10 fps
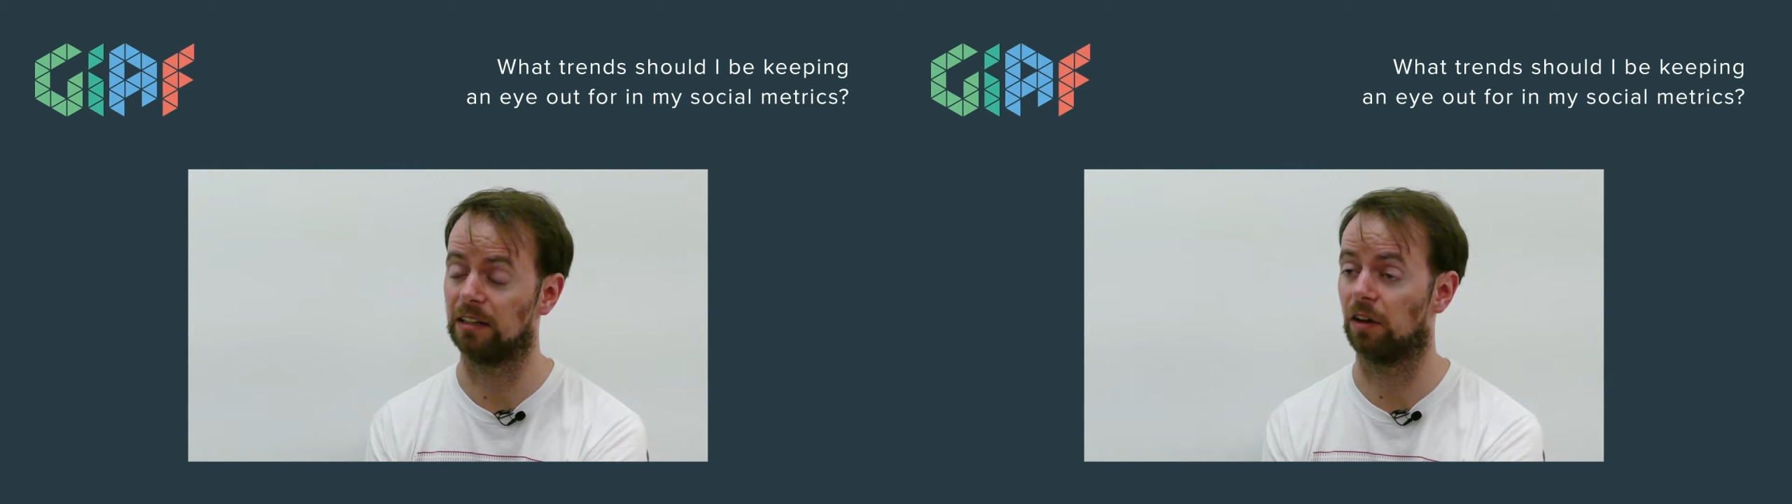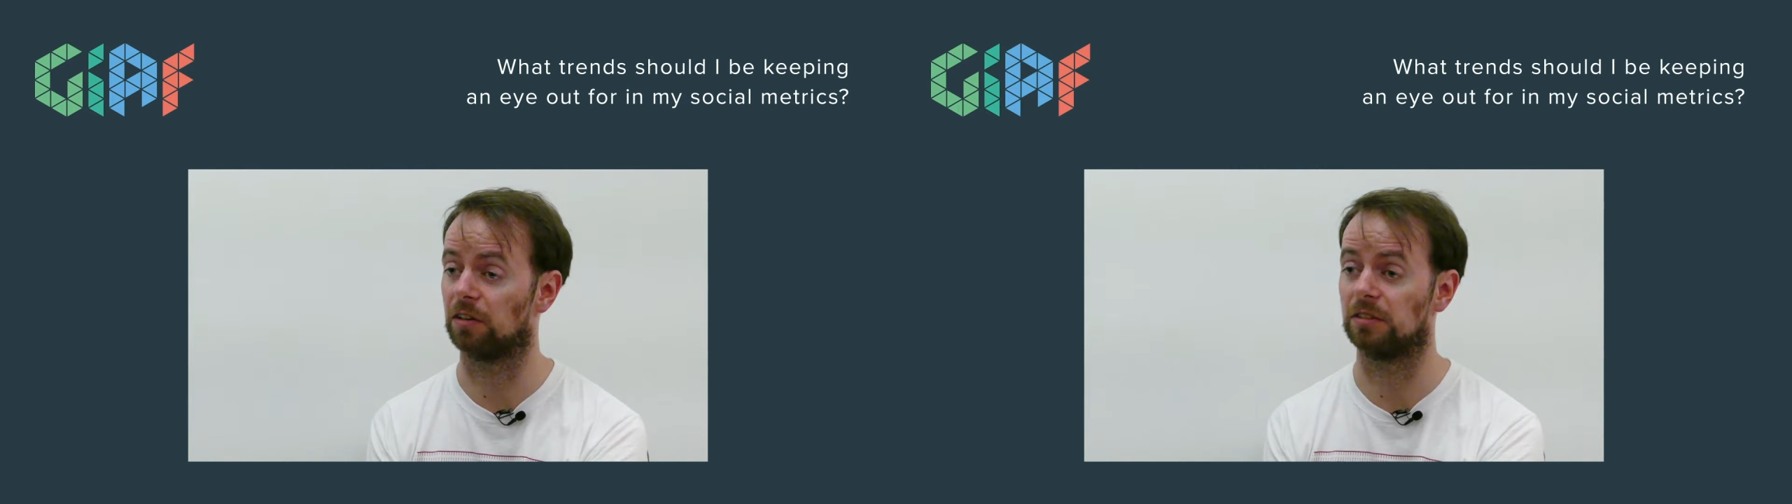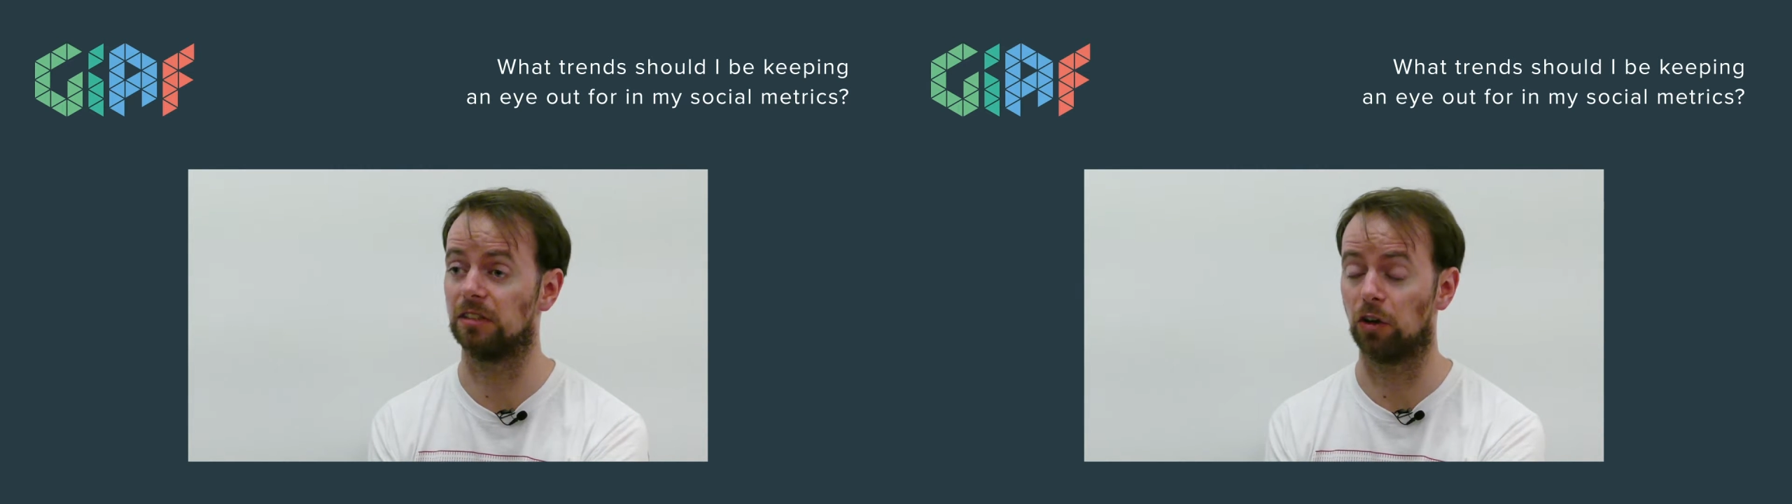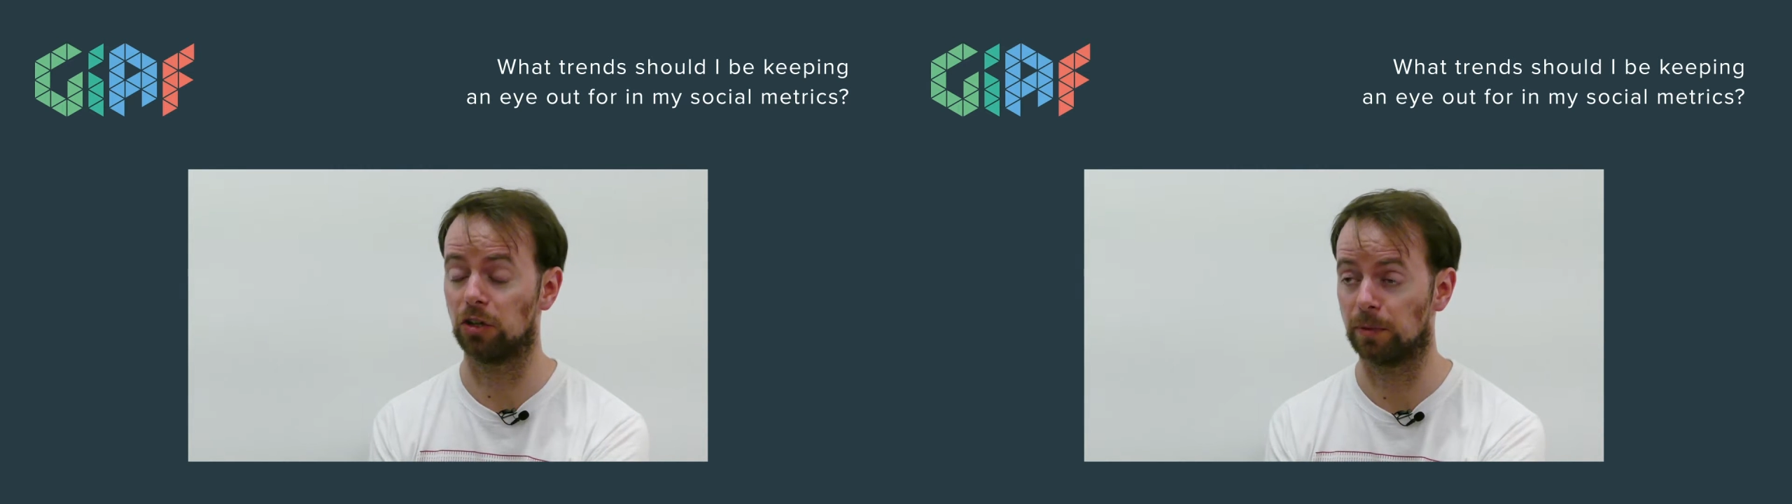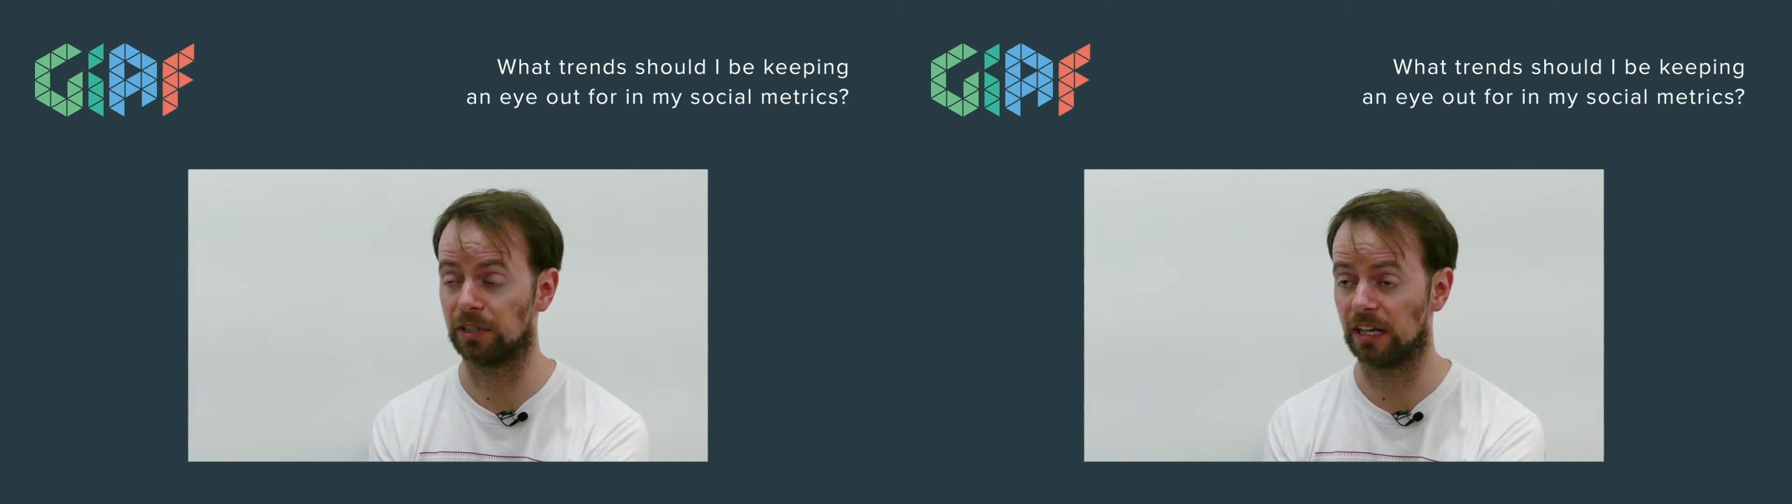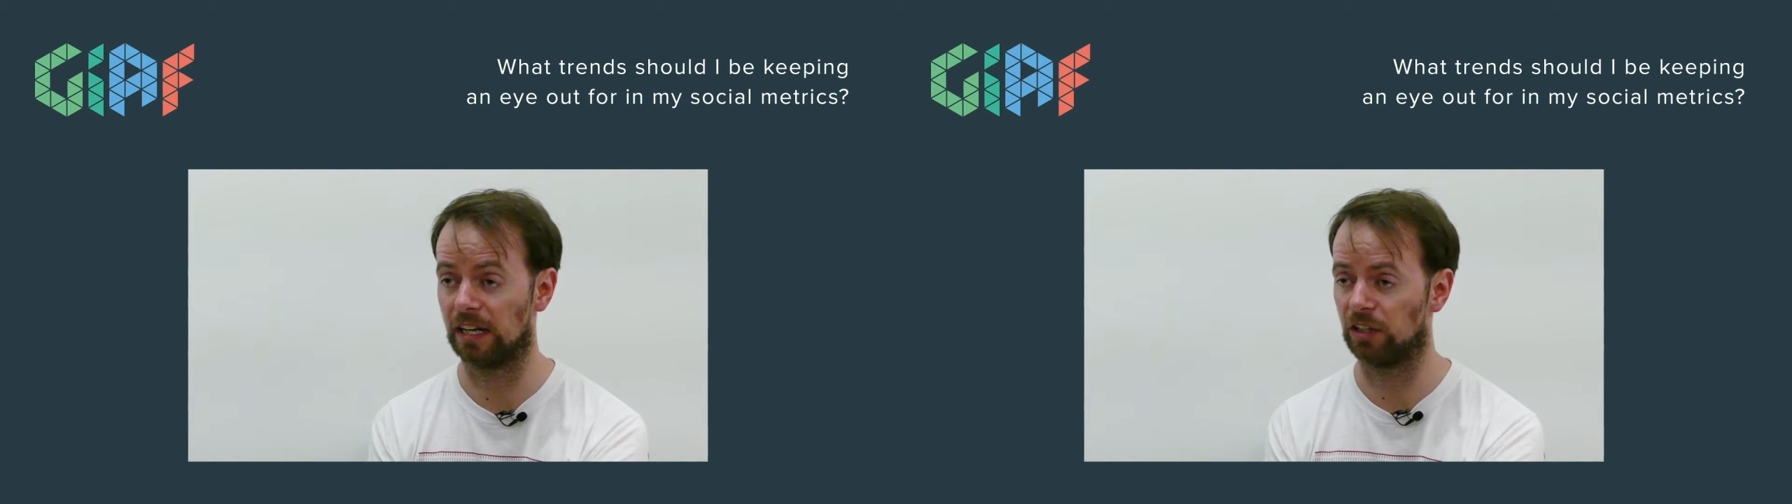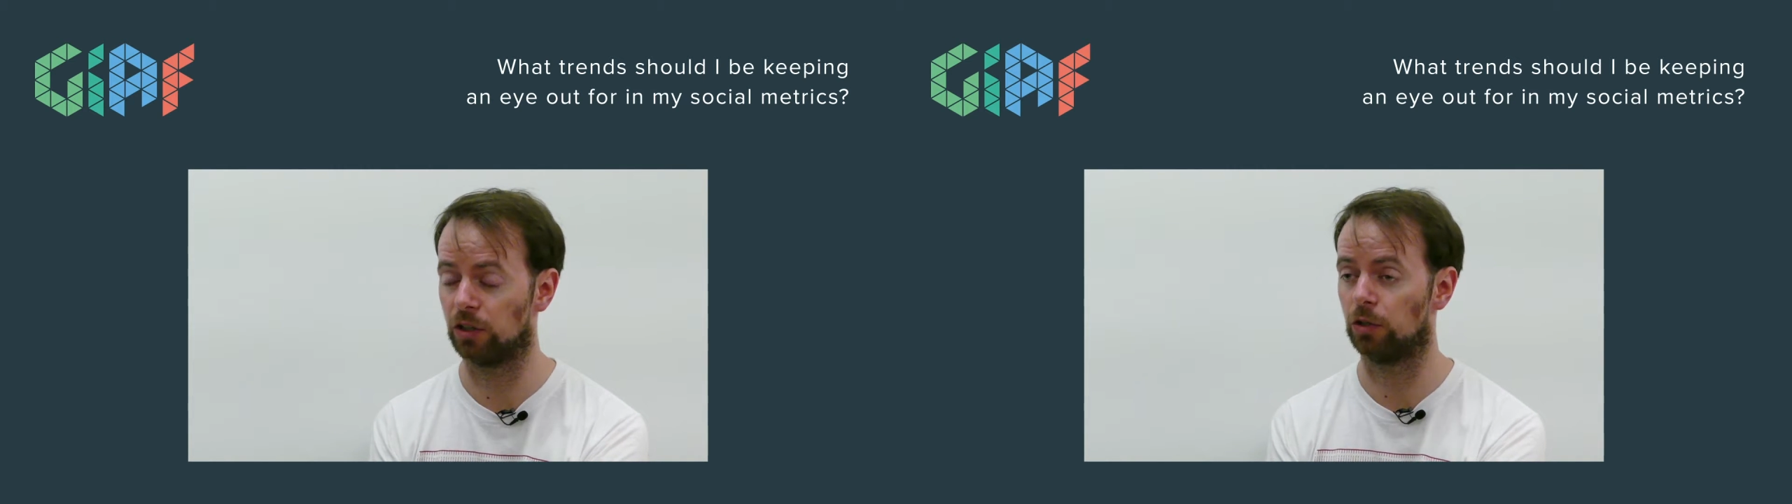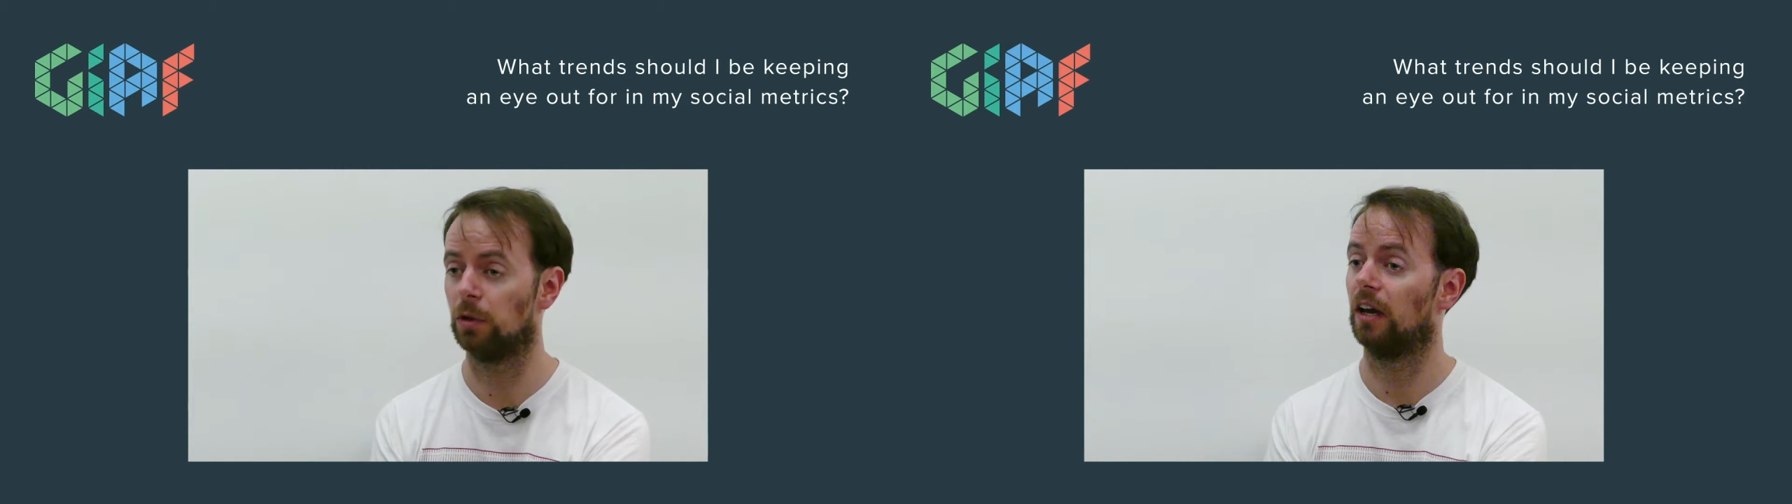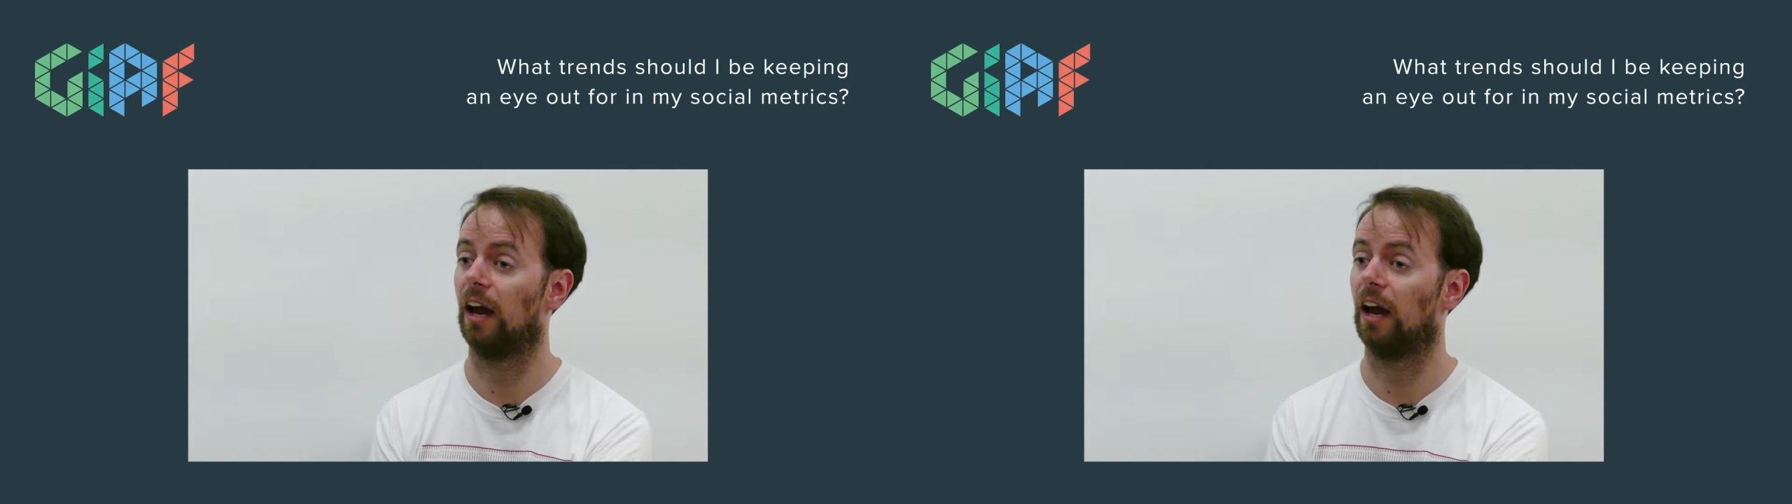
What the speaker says: like nodes per DAU,